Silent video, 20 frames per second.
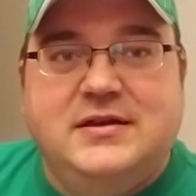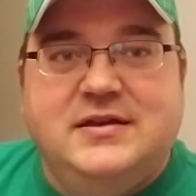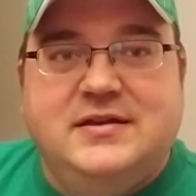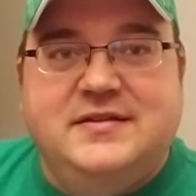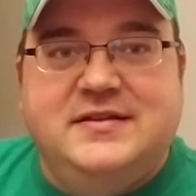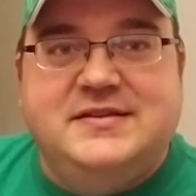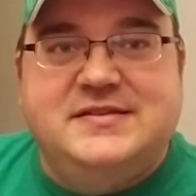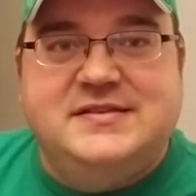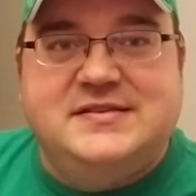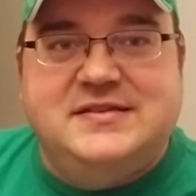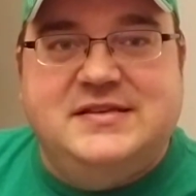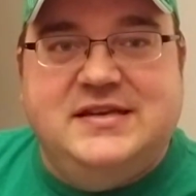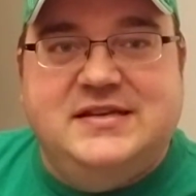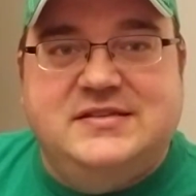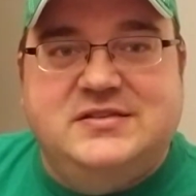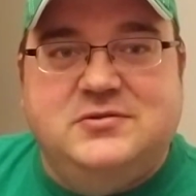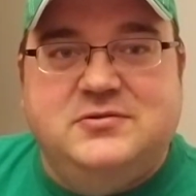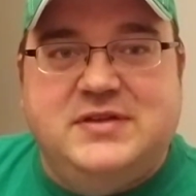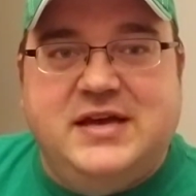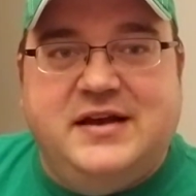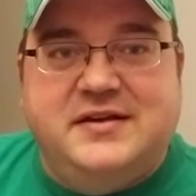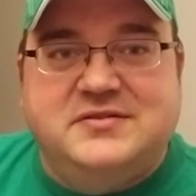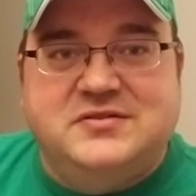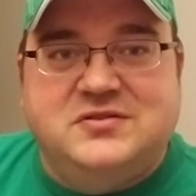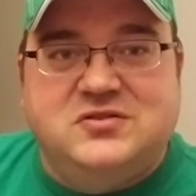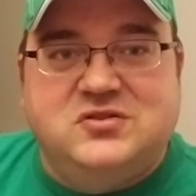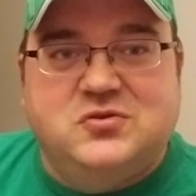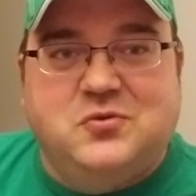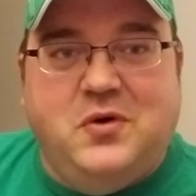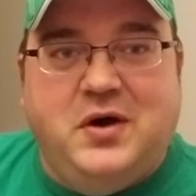This is the
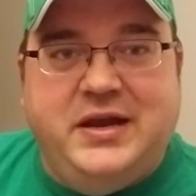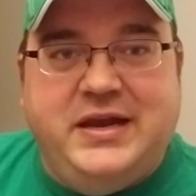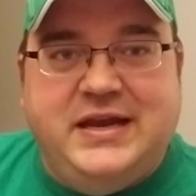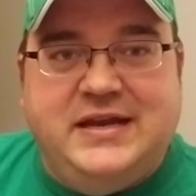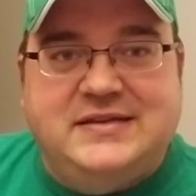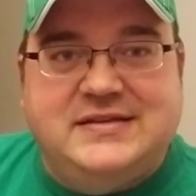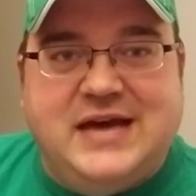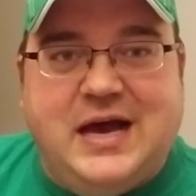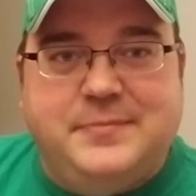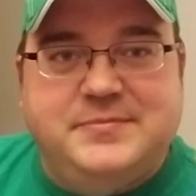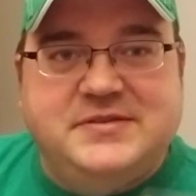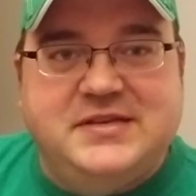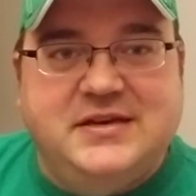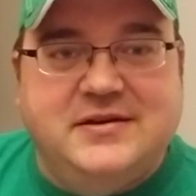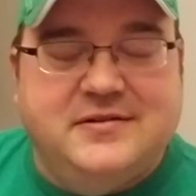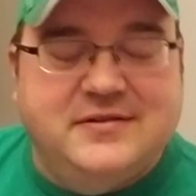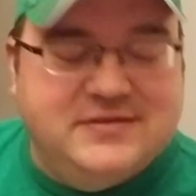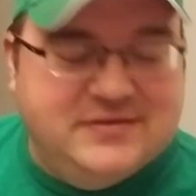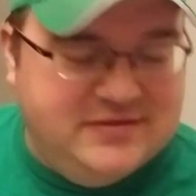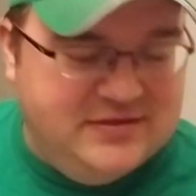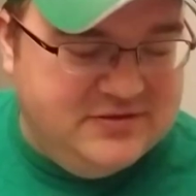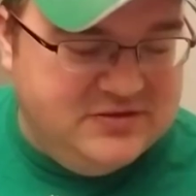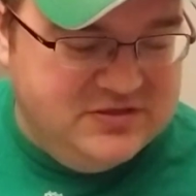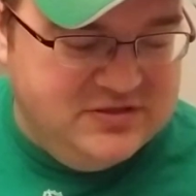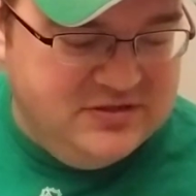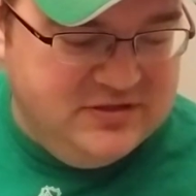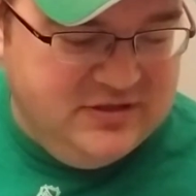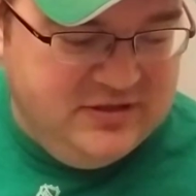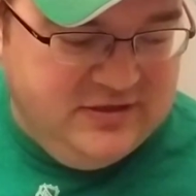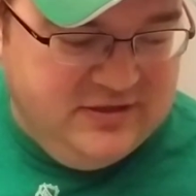2020 Topps
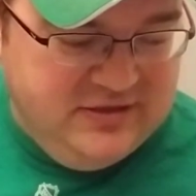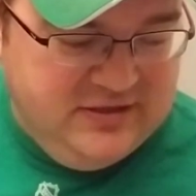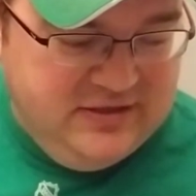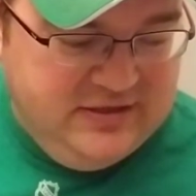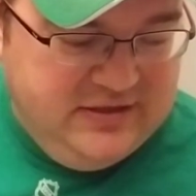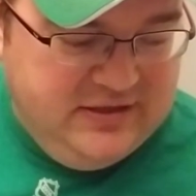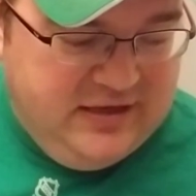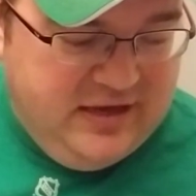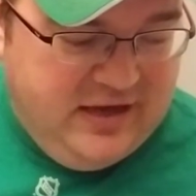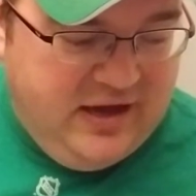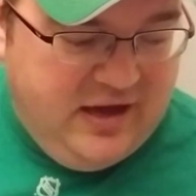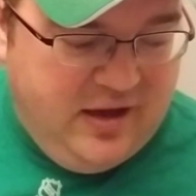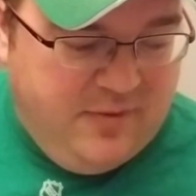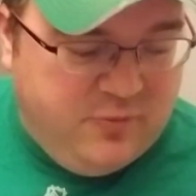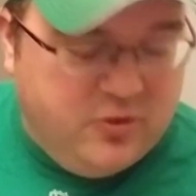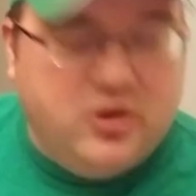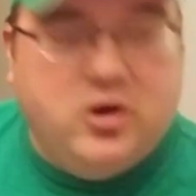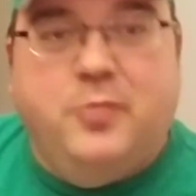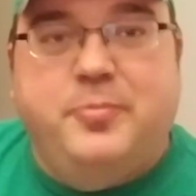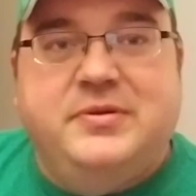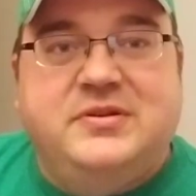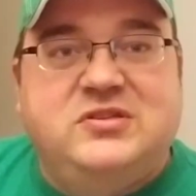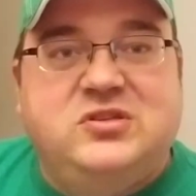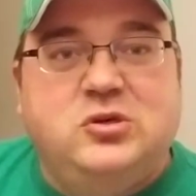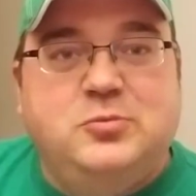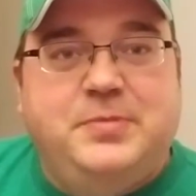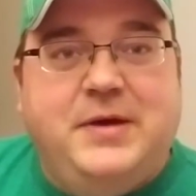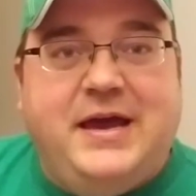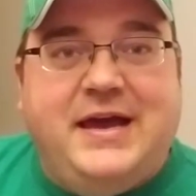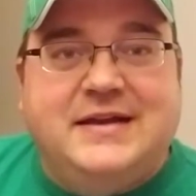Heritage. We're going to open 2
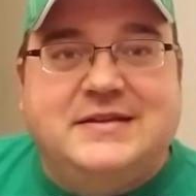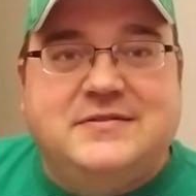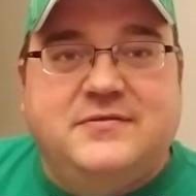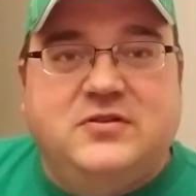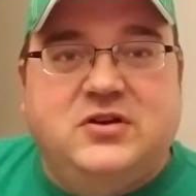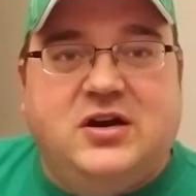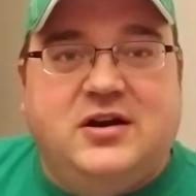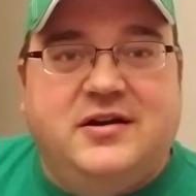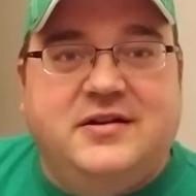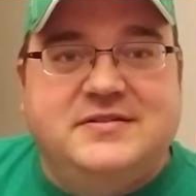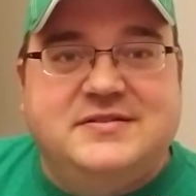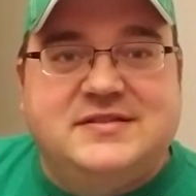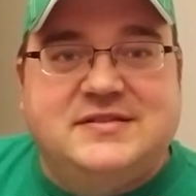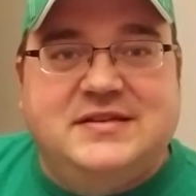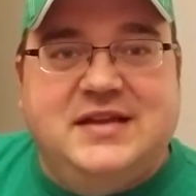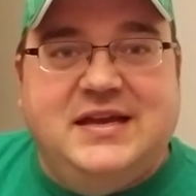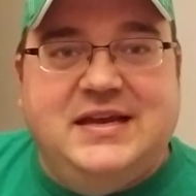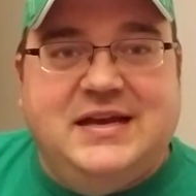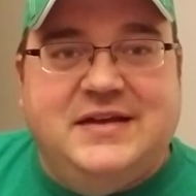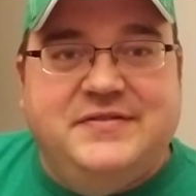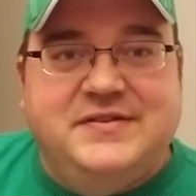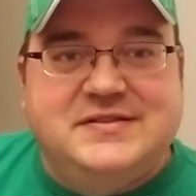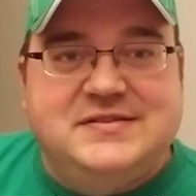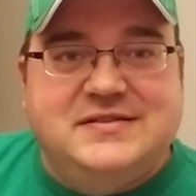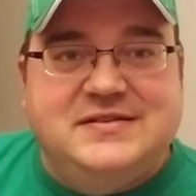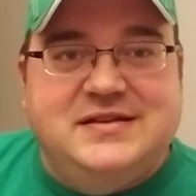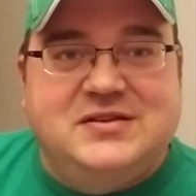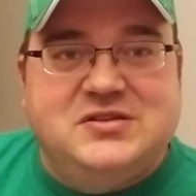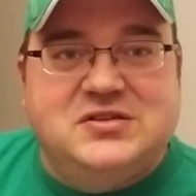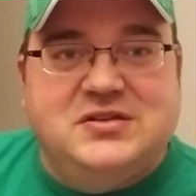packs of cards today on this
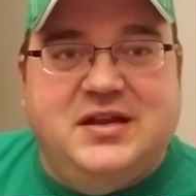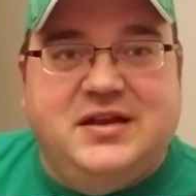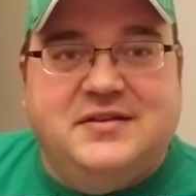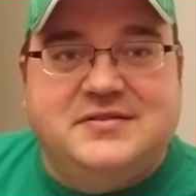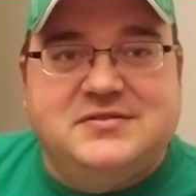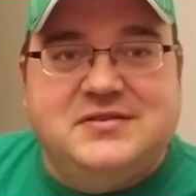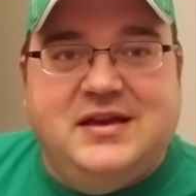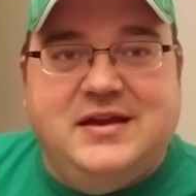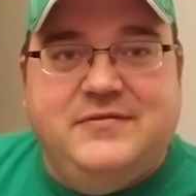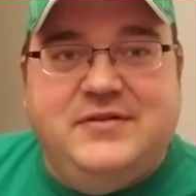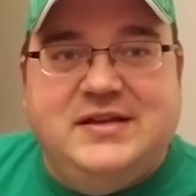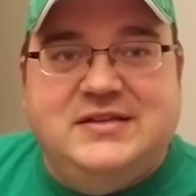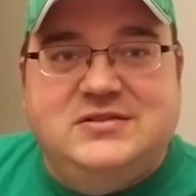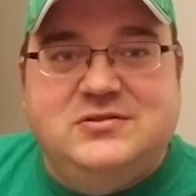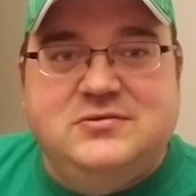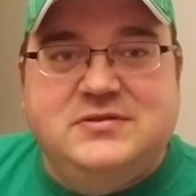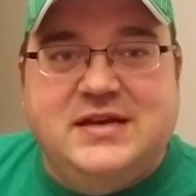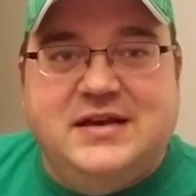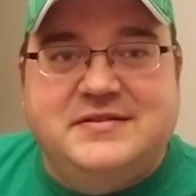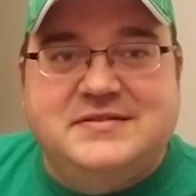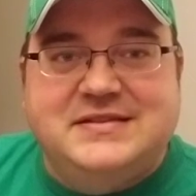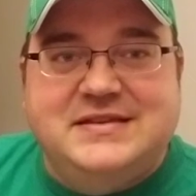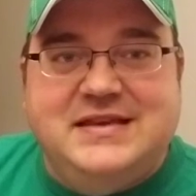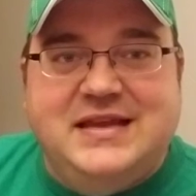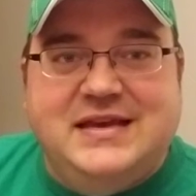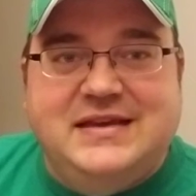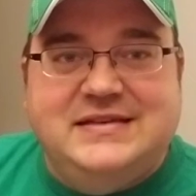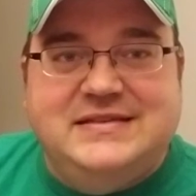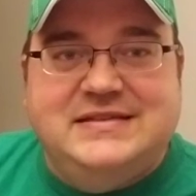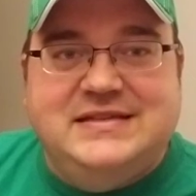edition. I also have a
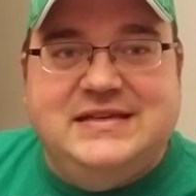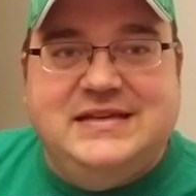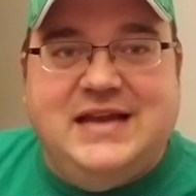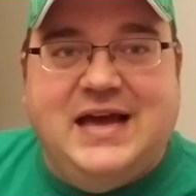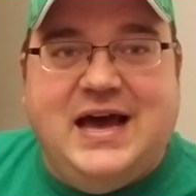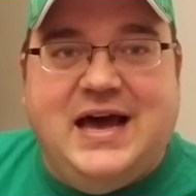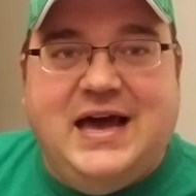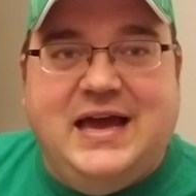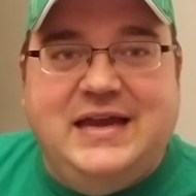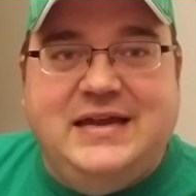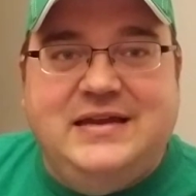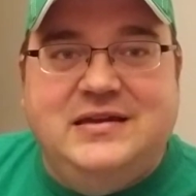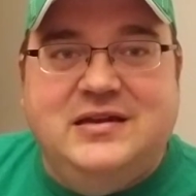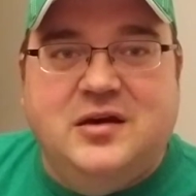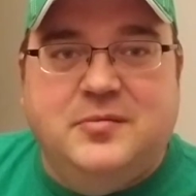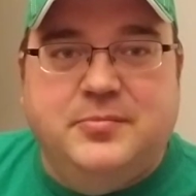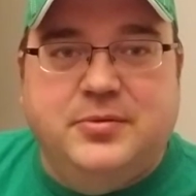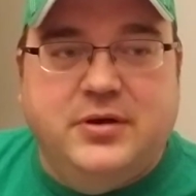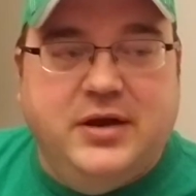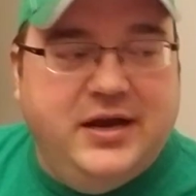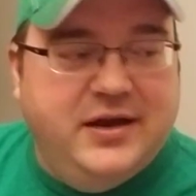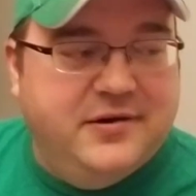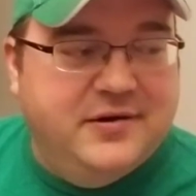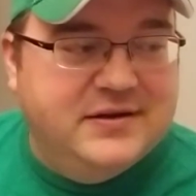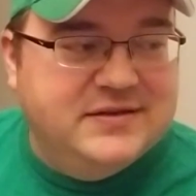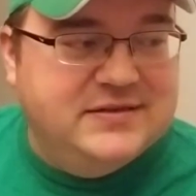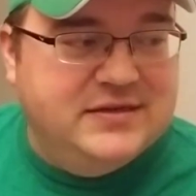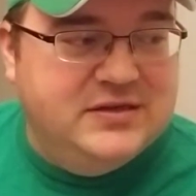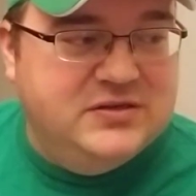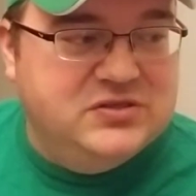2019 High Number
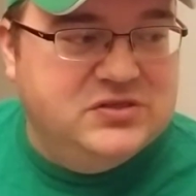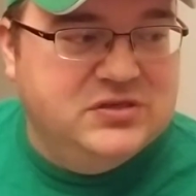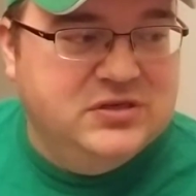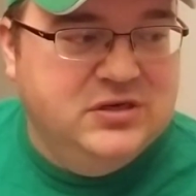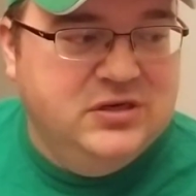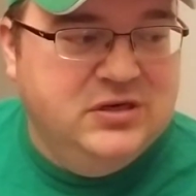Heritage,